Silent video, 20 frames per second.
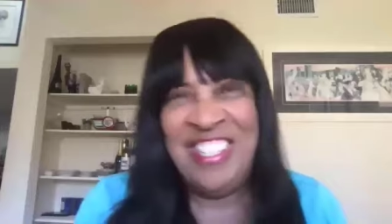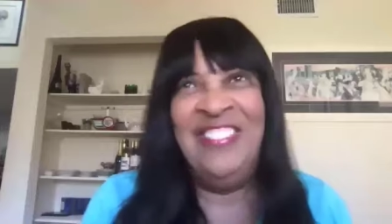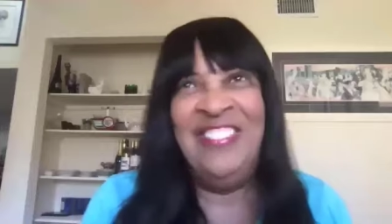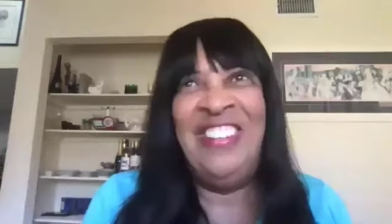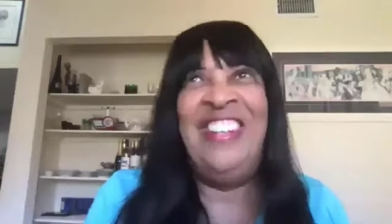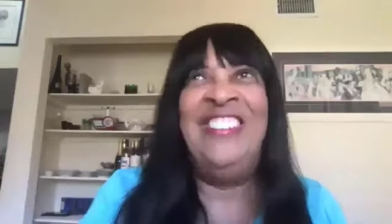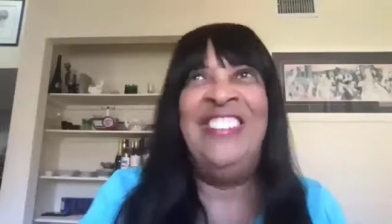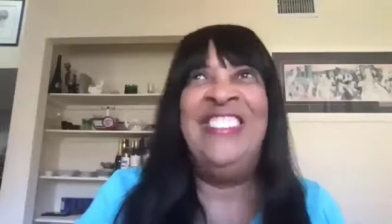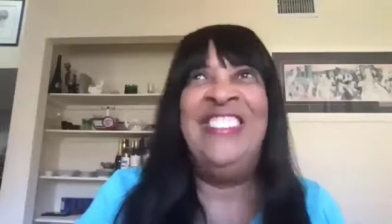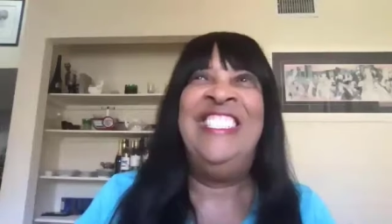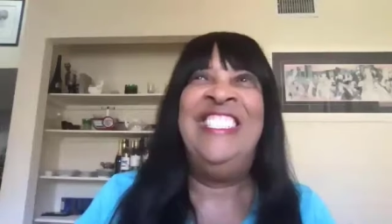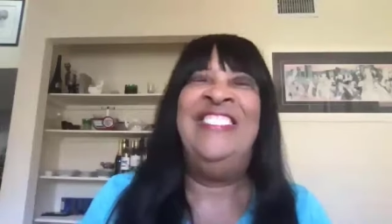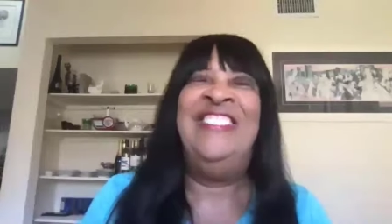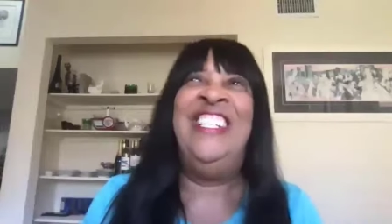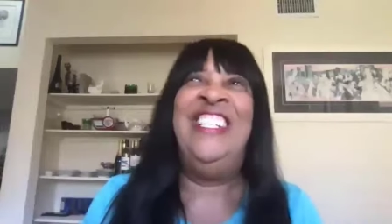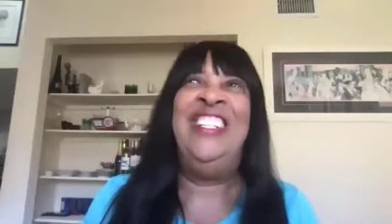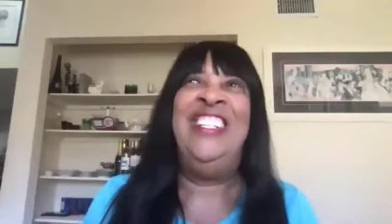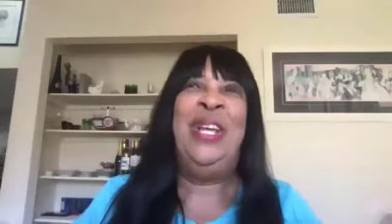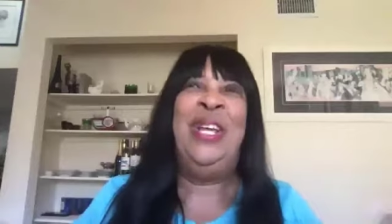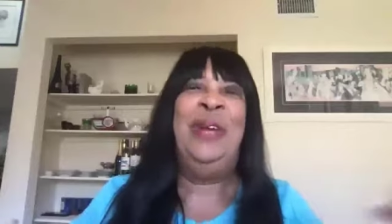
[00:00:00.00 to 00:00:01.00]
Well,
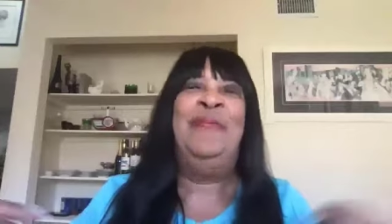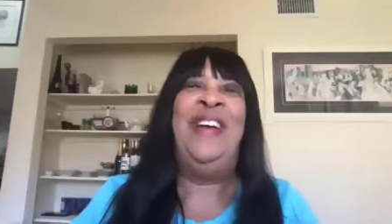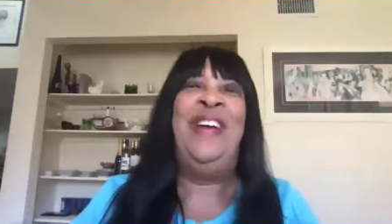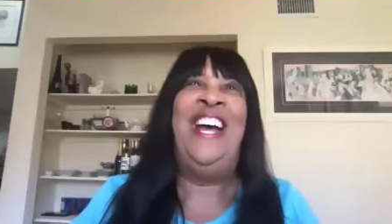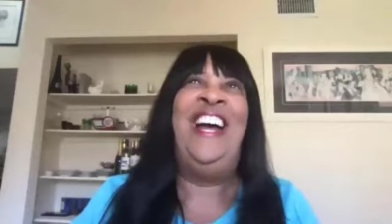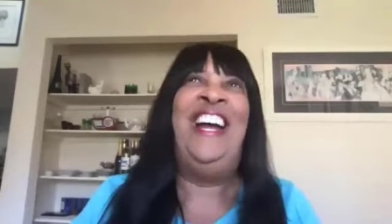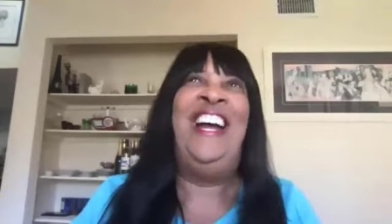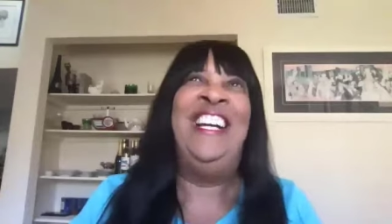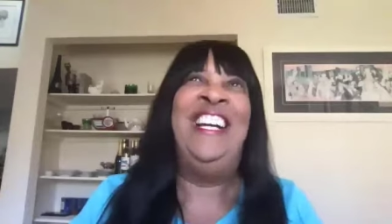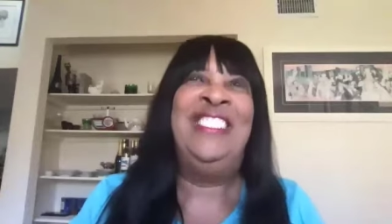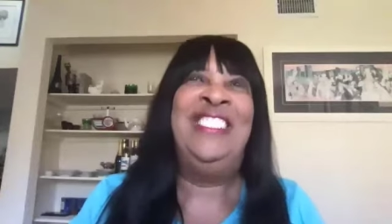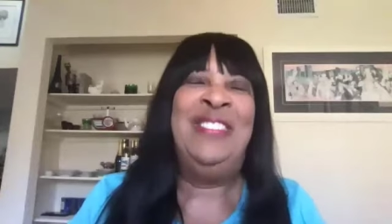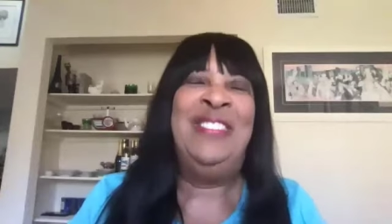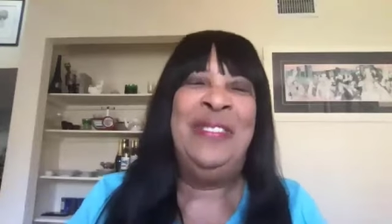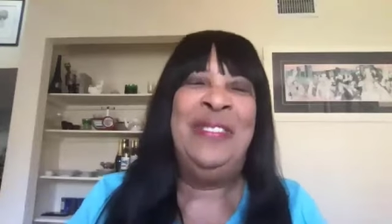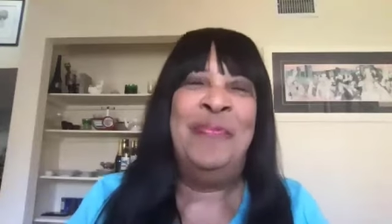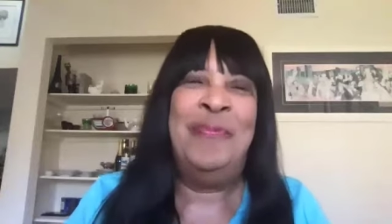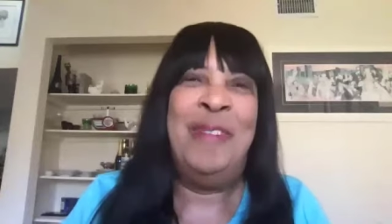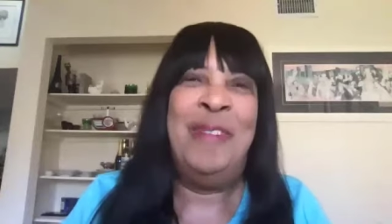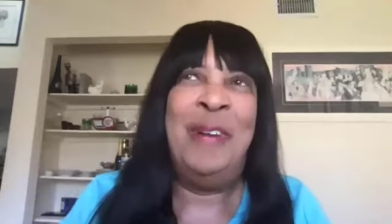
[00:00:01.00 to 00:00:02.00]
when you think back,
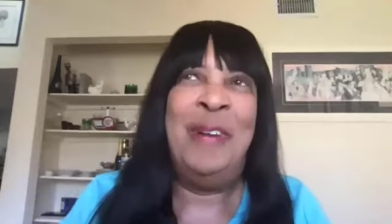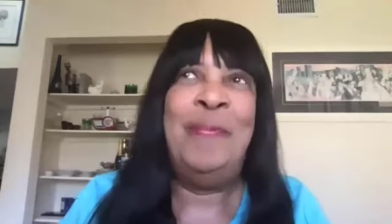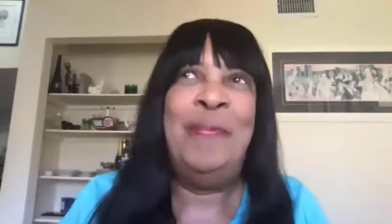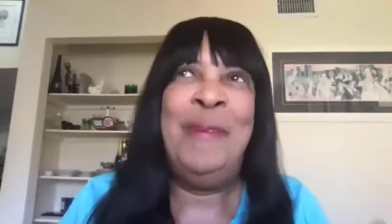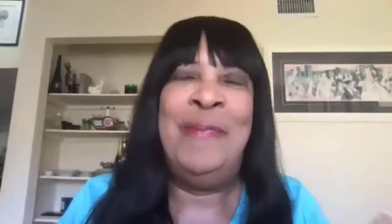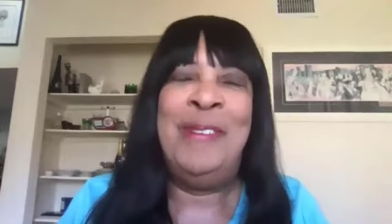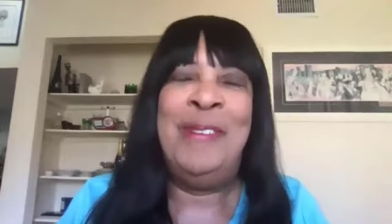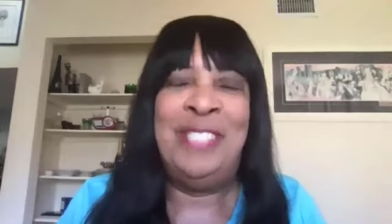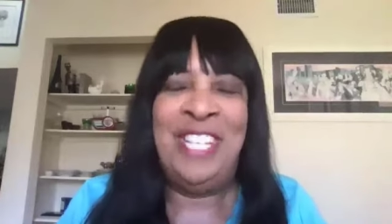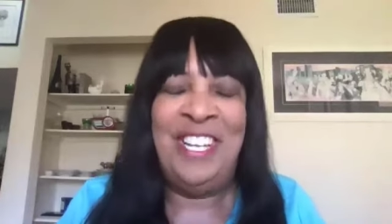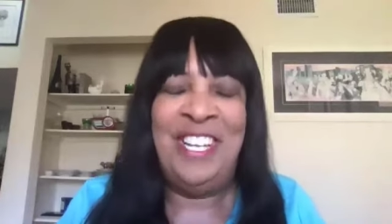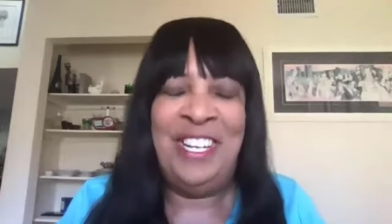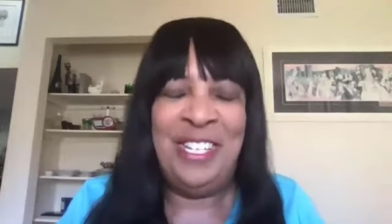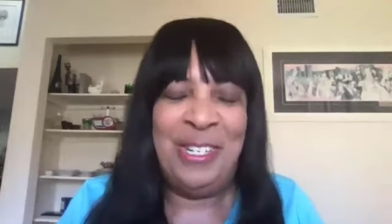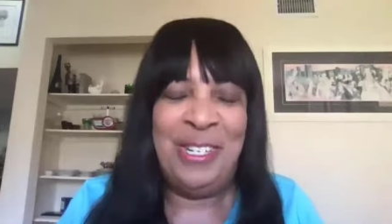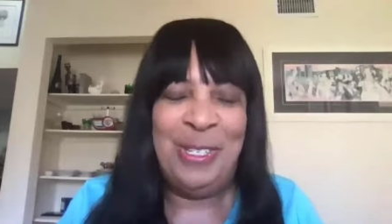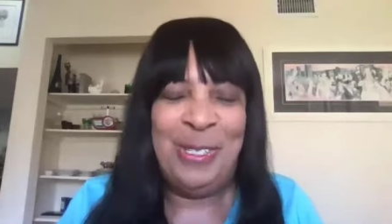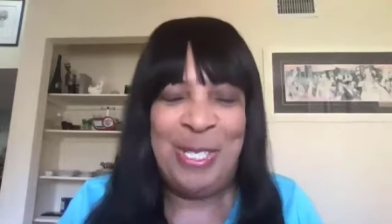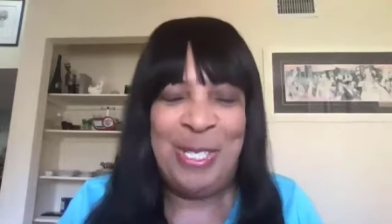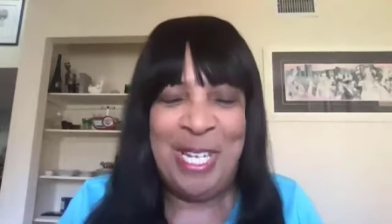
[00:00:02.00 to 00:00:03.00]
what people said in
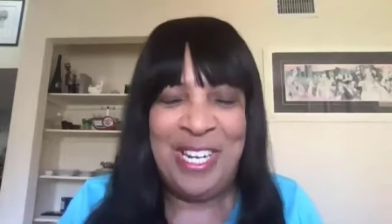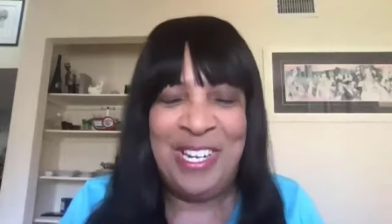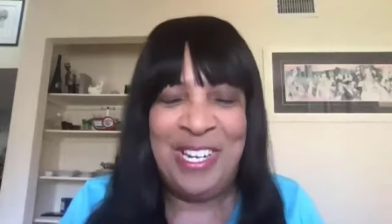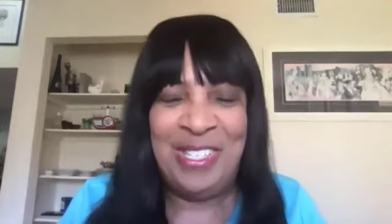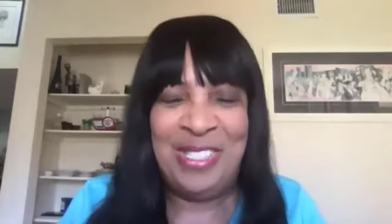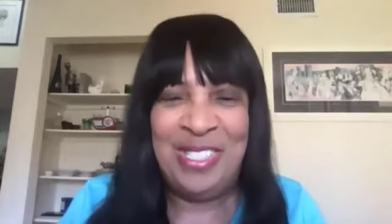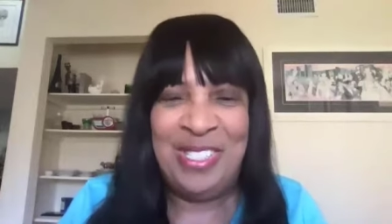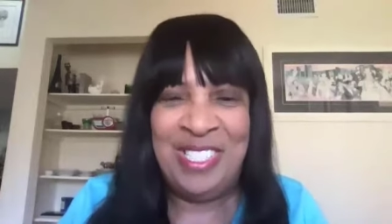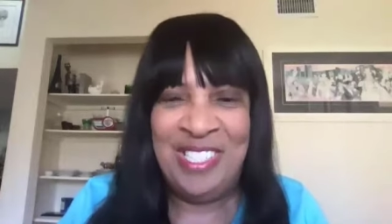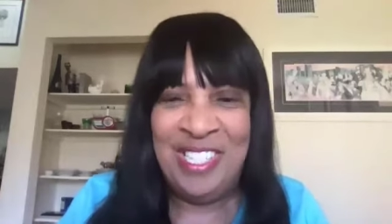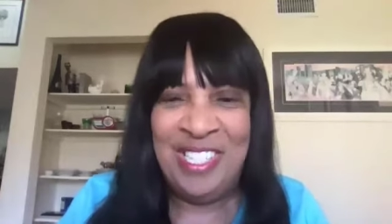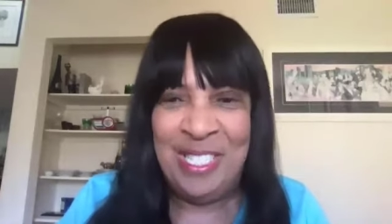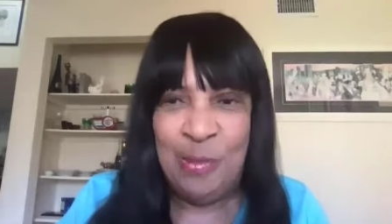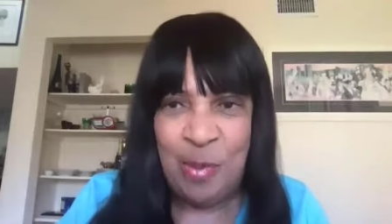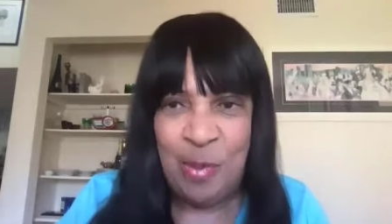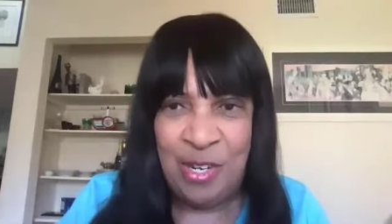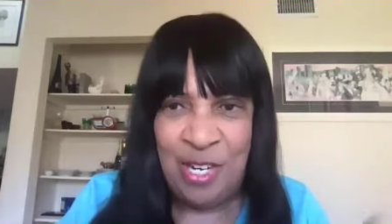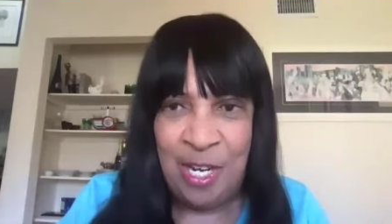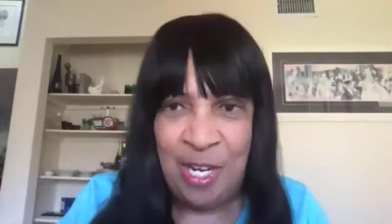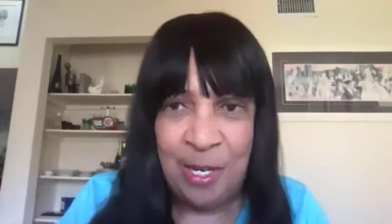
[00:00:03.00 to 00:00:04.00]
those days is
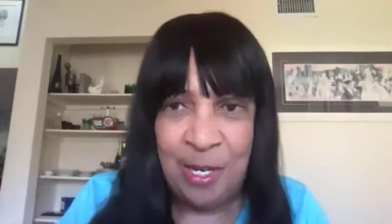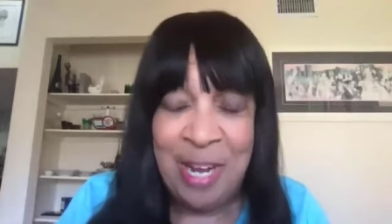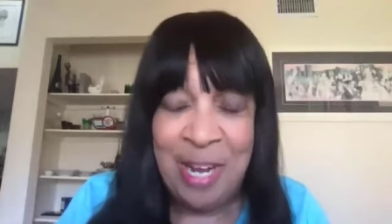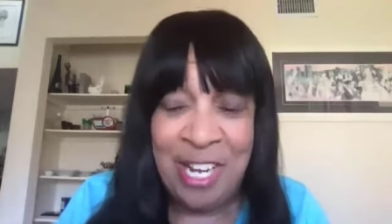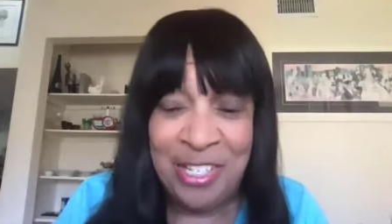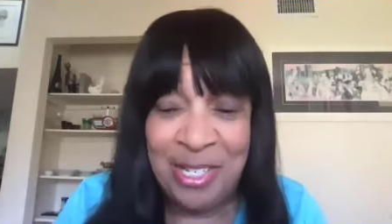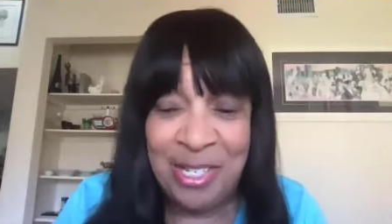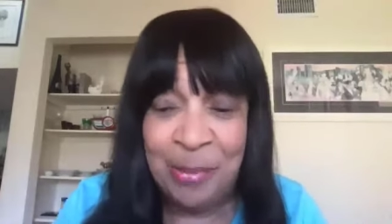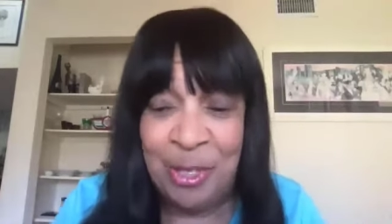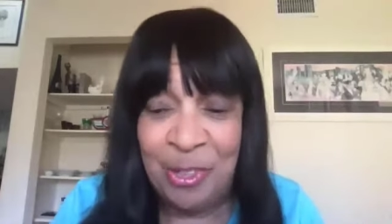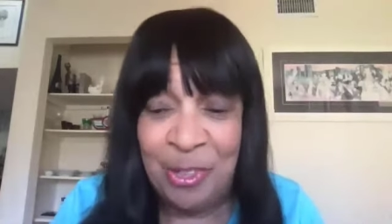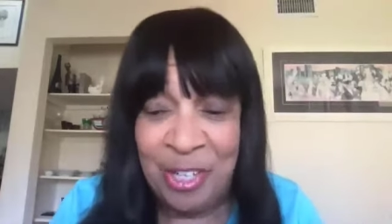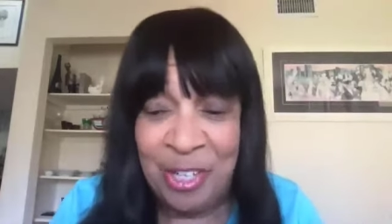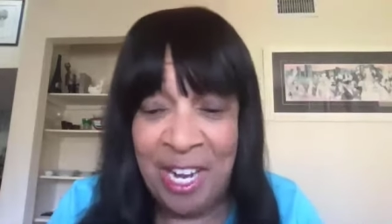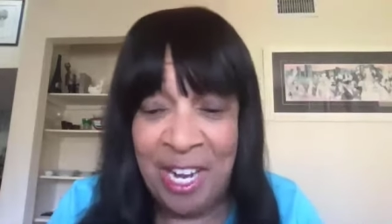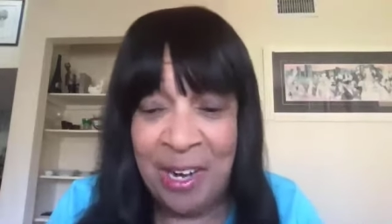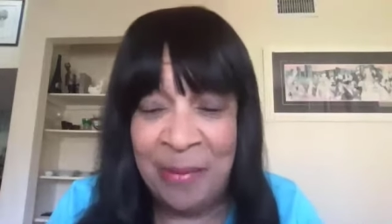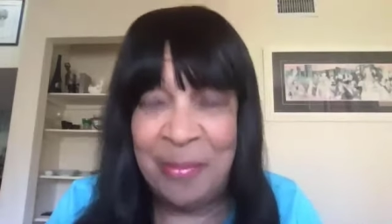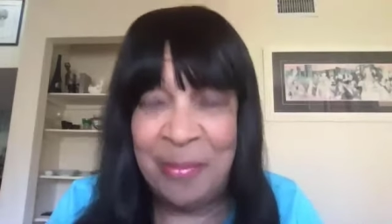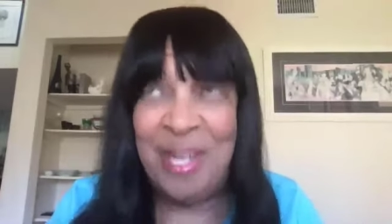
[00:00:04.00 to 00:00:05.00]
pretty unimaginable
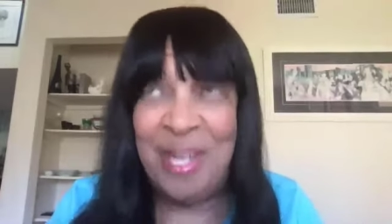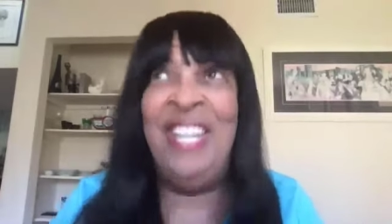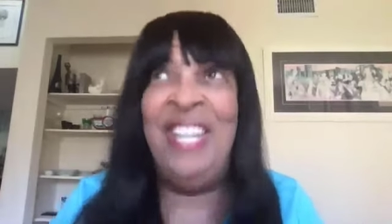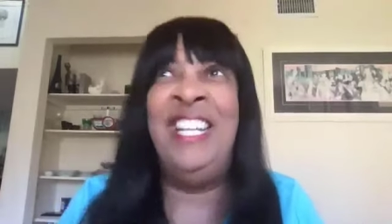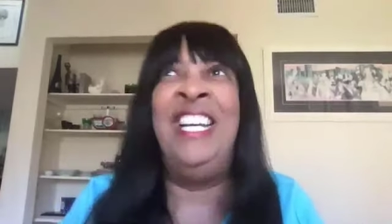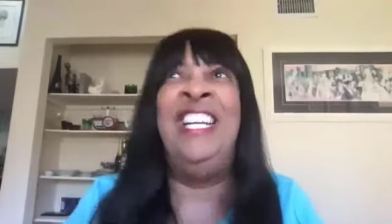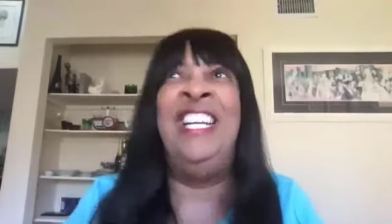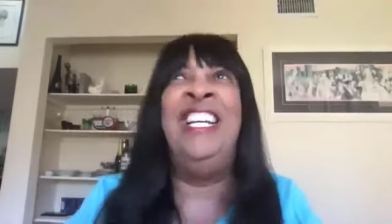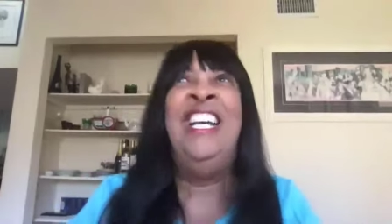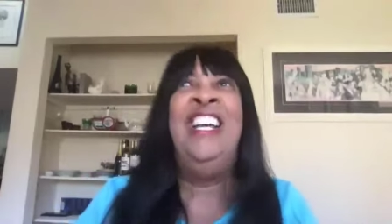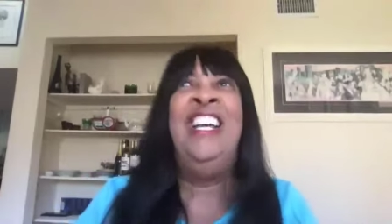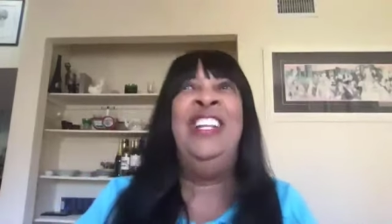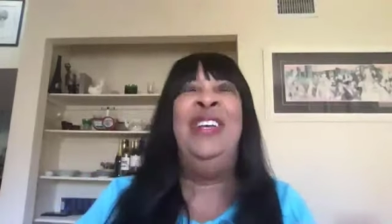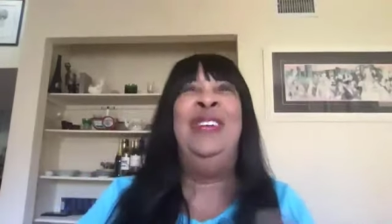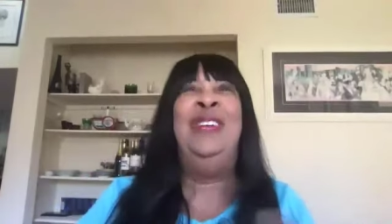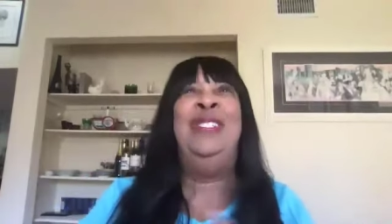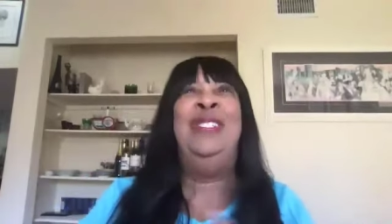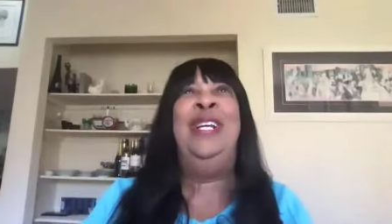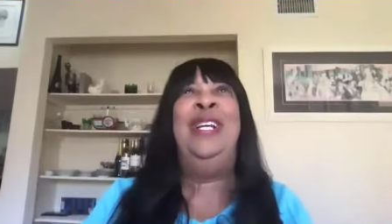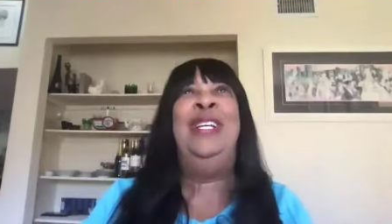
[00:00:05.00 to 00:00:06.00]
now, but
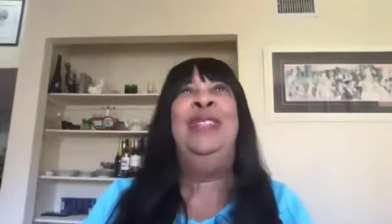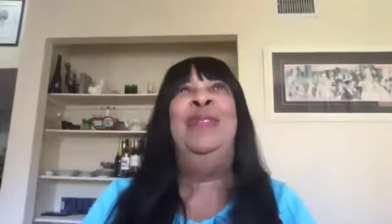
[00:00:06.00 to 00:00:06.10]
those days it